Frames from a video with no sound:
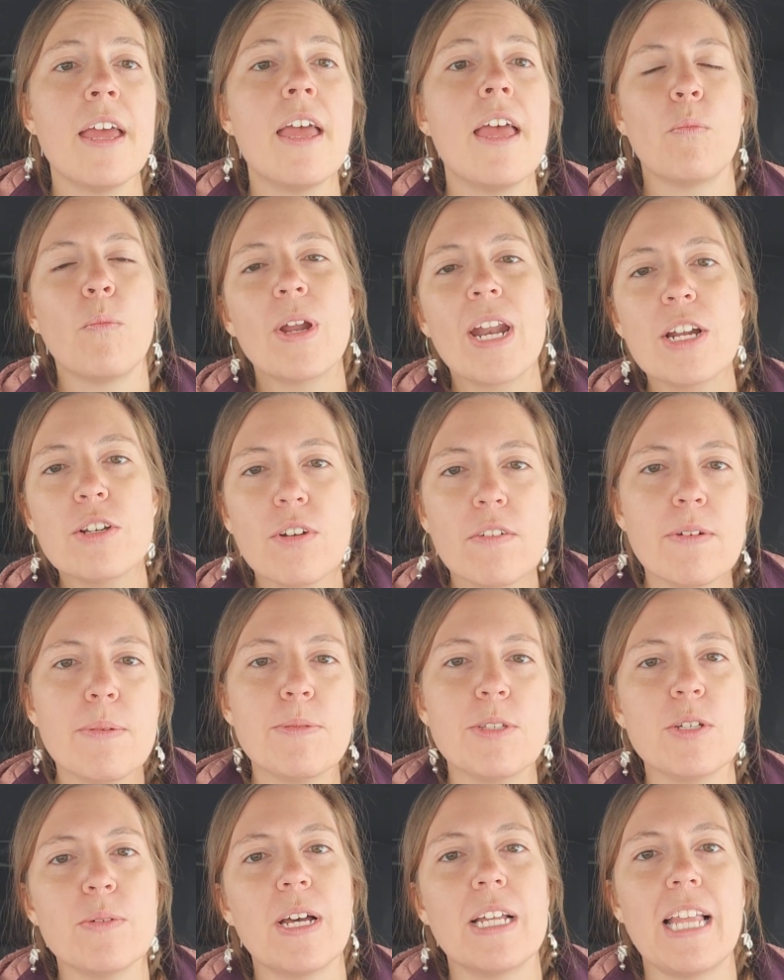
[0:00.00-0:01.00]
When I drove
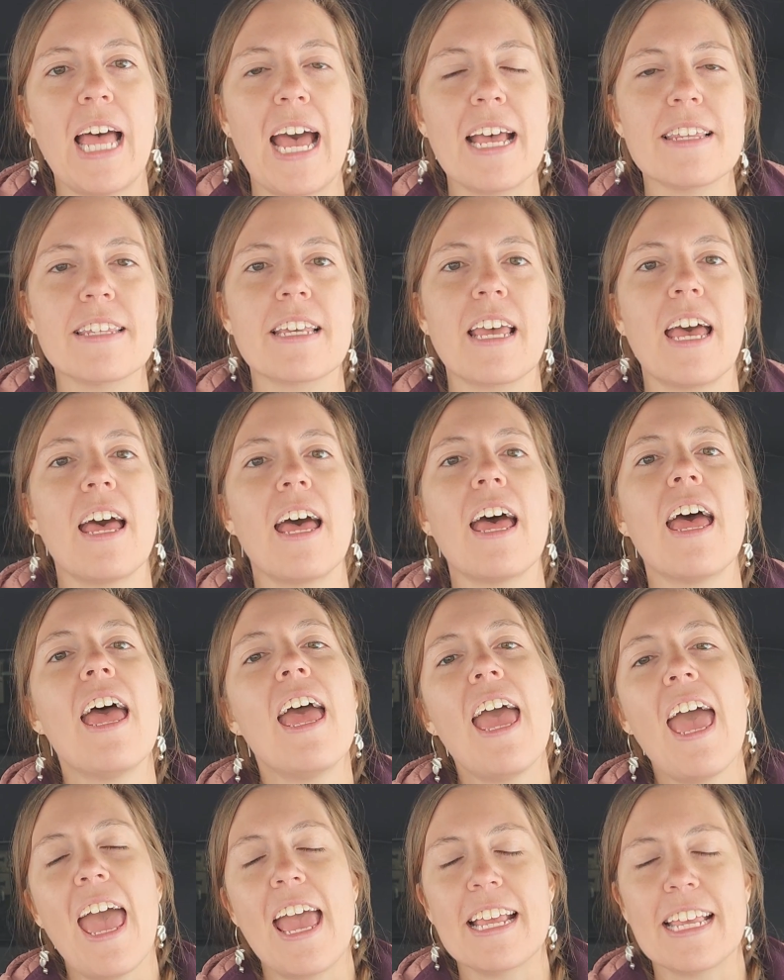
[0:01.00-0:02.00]
up to Alaska
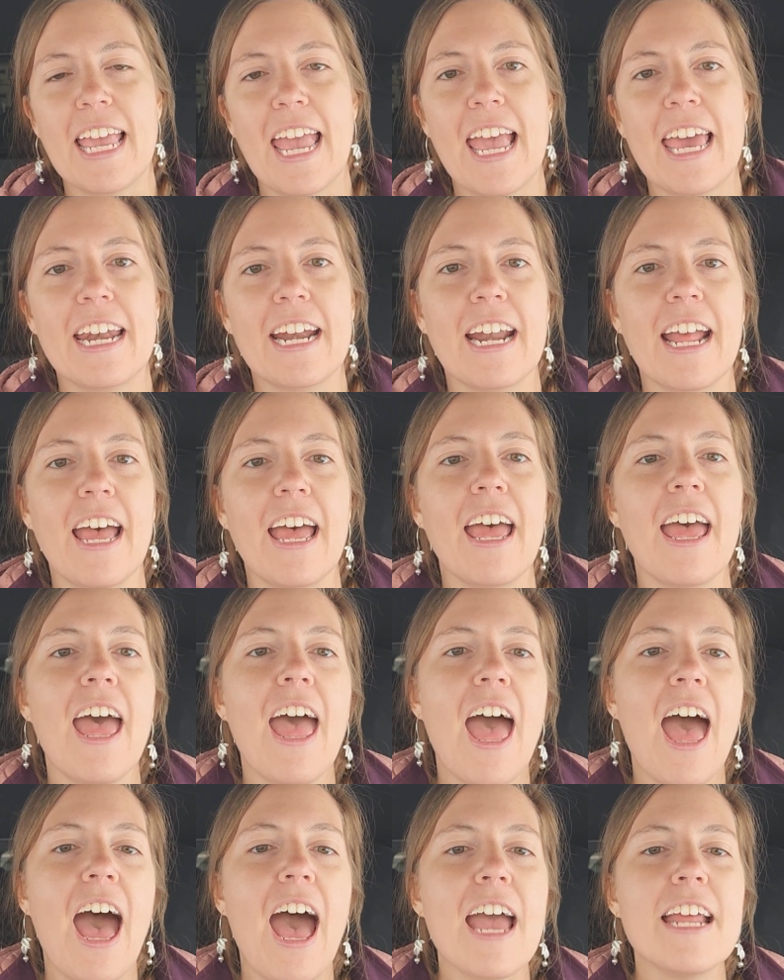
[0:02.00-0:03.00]
and Canada,
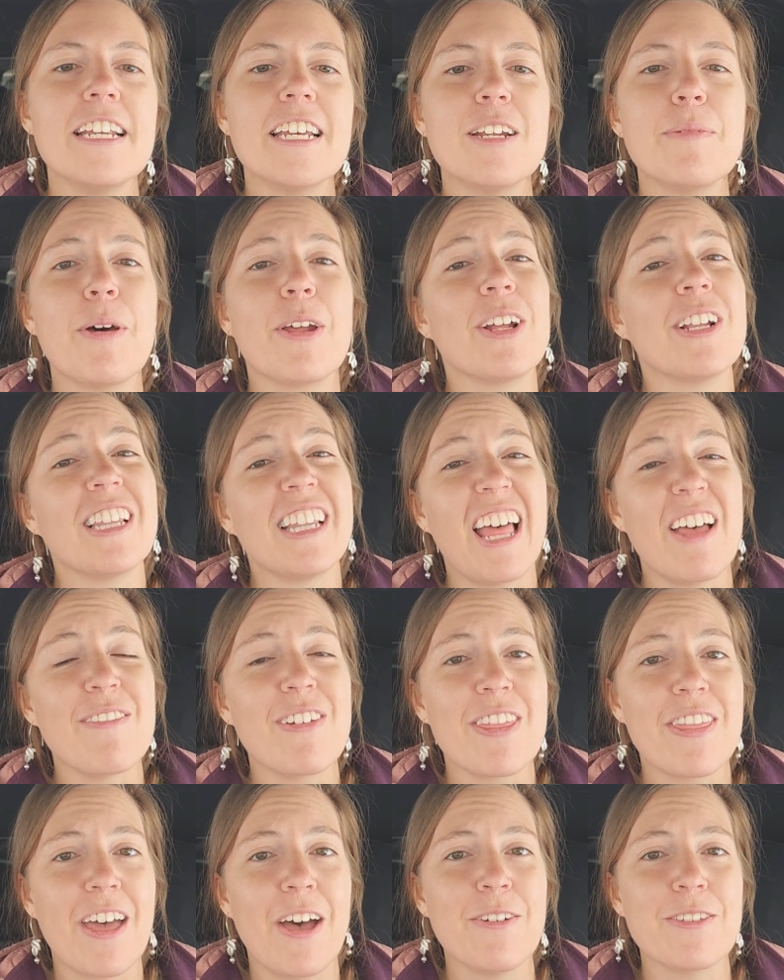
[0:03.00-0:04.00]
I did about
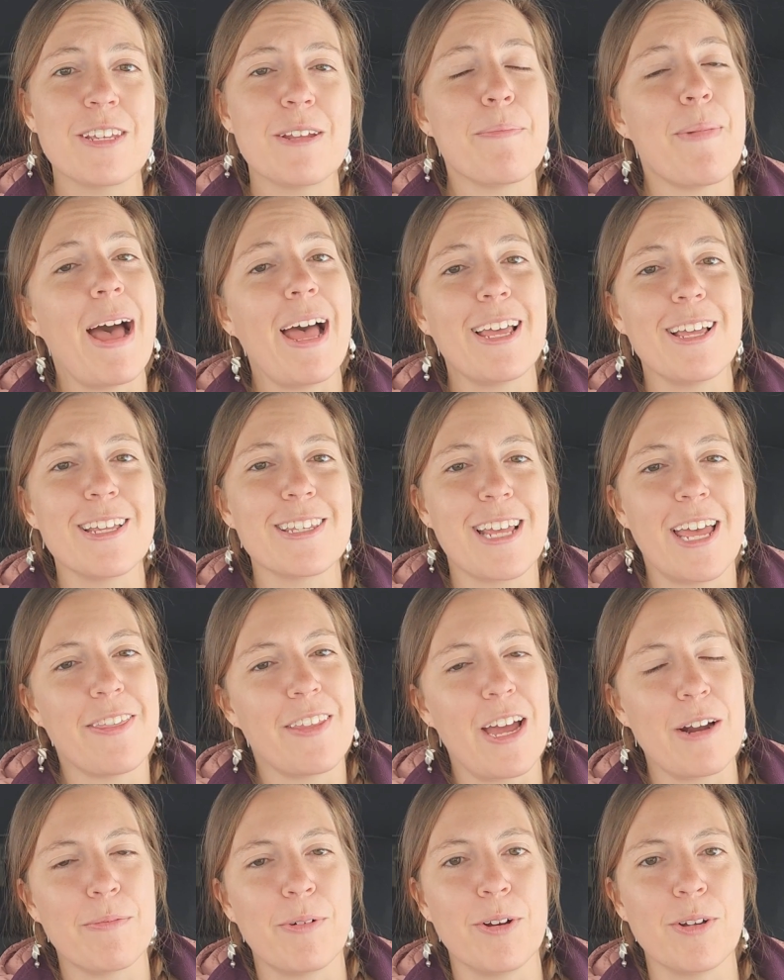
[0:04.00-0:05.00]
11,000 miles on
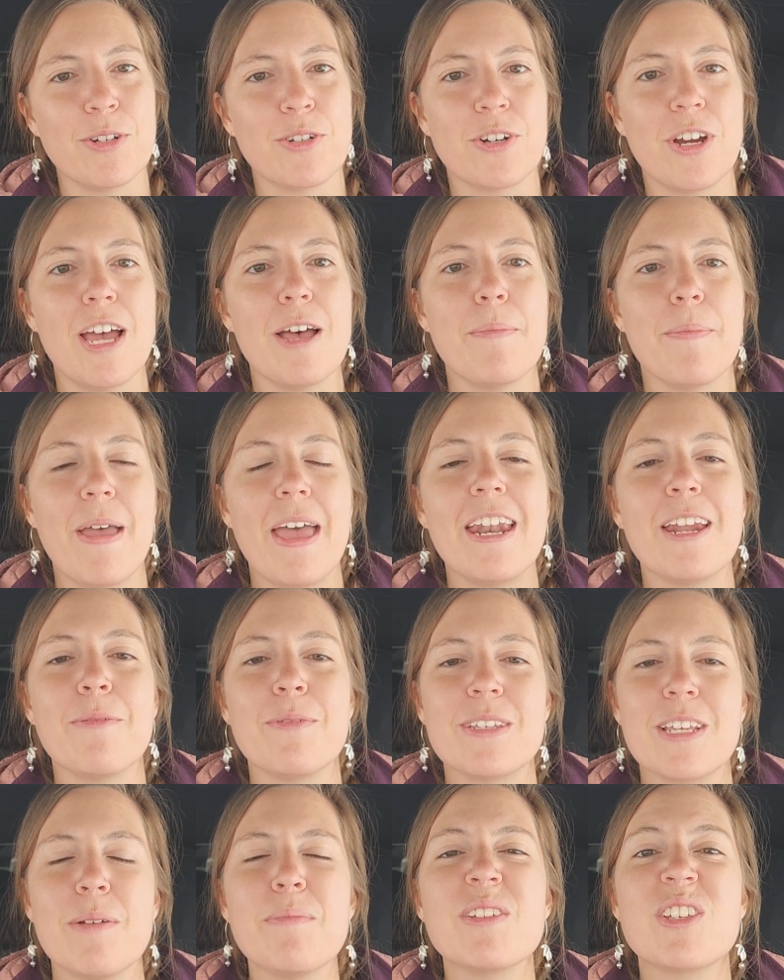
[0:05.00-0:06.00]
that road trip, and it
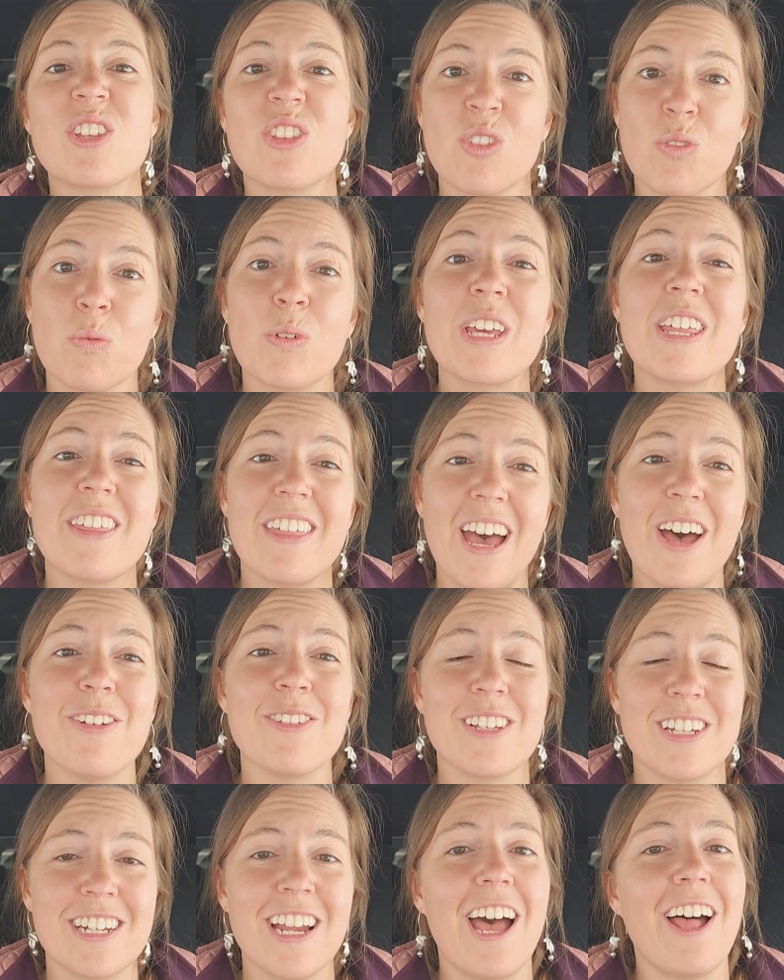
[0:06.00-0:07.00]
was almost
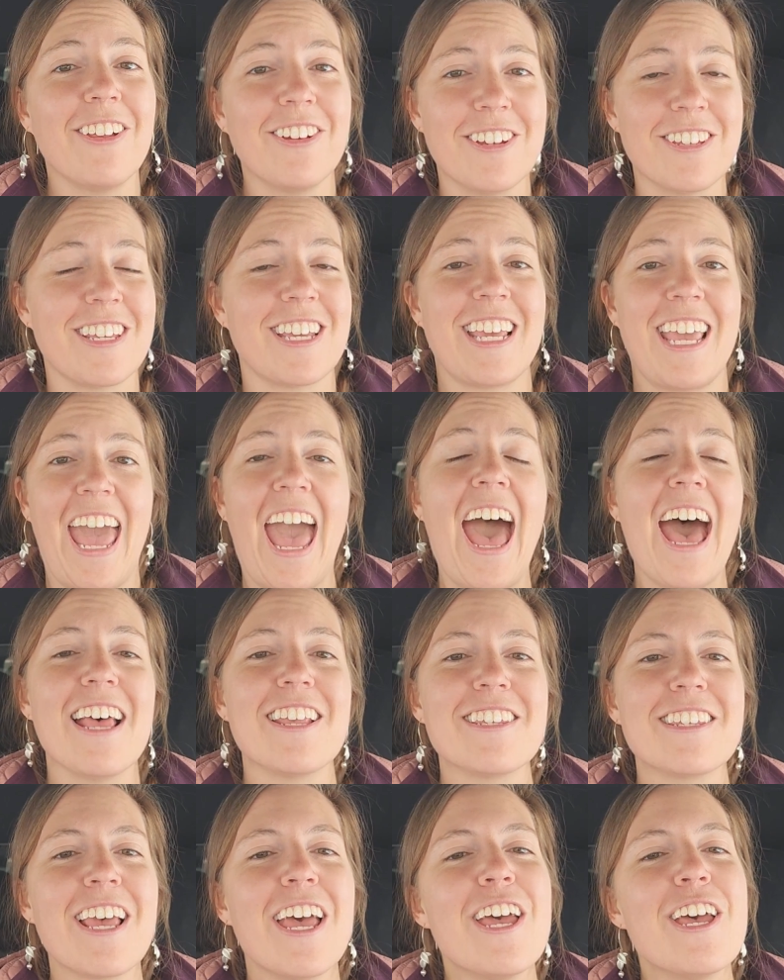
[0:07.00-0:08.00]
$3,000 in
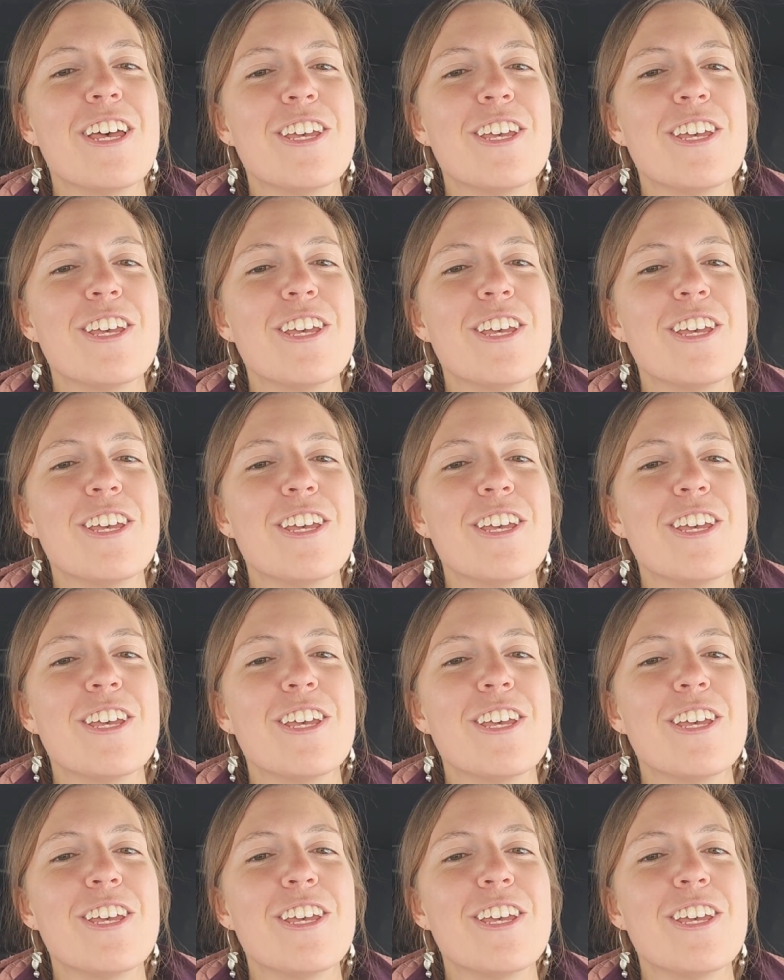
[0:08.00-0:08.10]
gas.